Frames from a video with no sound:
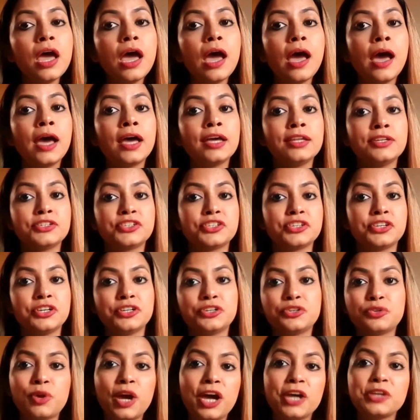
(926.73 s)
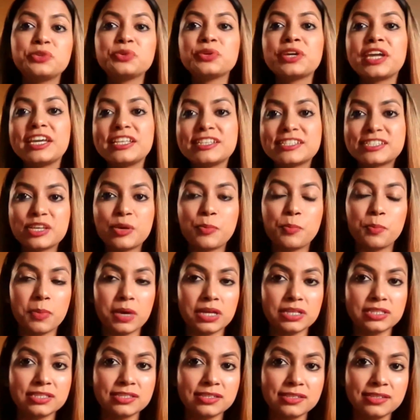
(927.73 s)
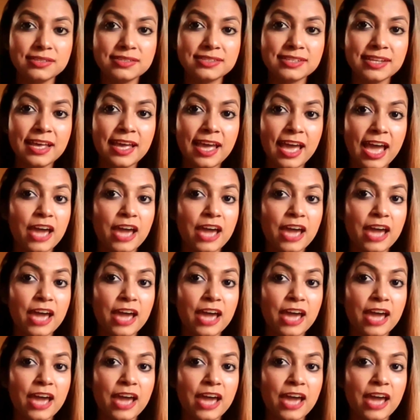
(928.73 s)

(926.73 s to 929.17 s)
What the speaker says: and try to gain some muscles.